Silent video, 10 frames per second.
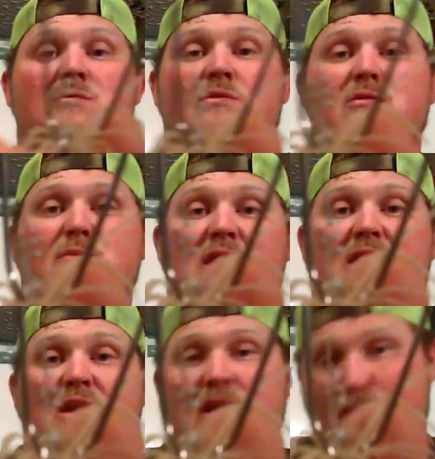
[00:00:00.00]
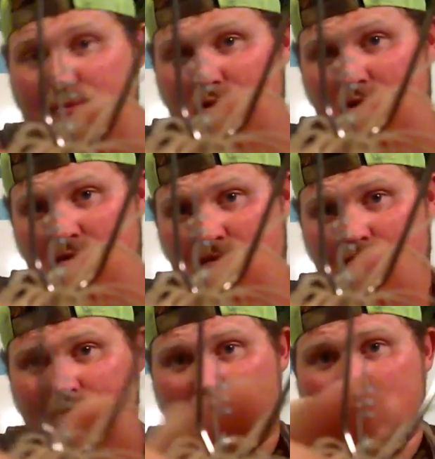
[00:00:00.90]
little bait keeper there.
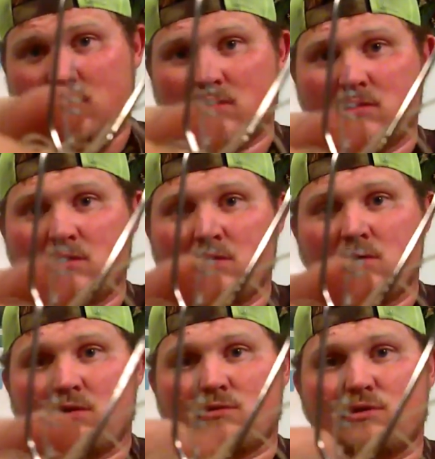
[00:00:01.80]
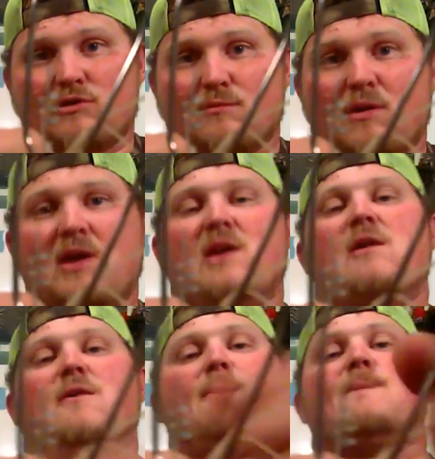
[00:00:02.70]
Twist your bait
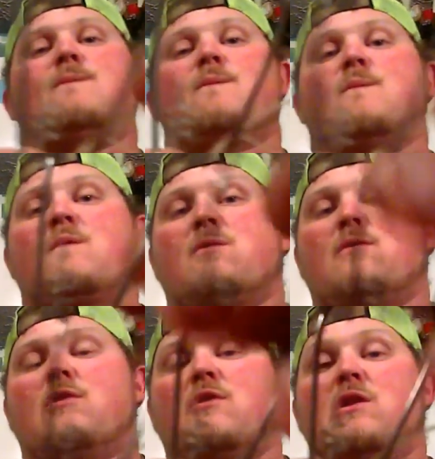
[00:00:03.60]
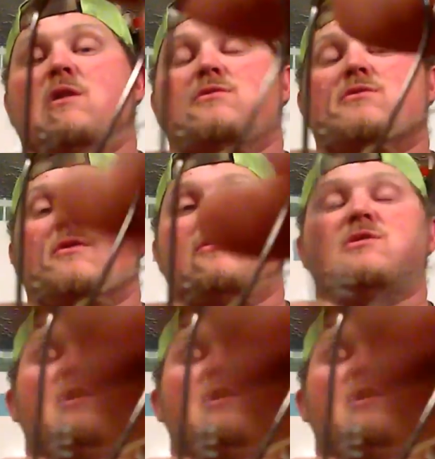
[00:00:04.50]
on, run your claws through the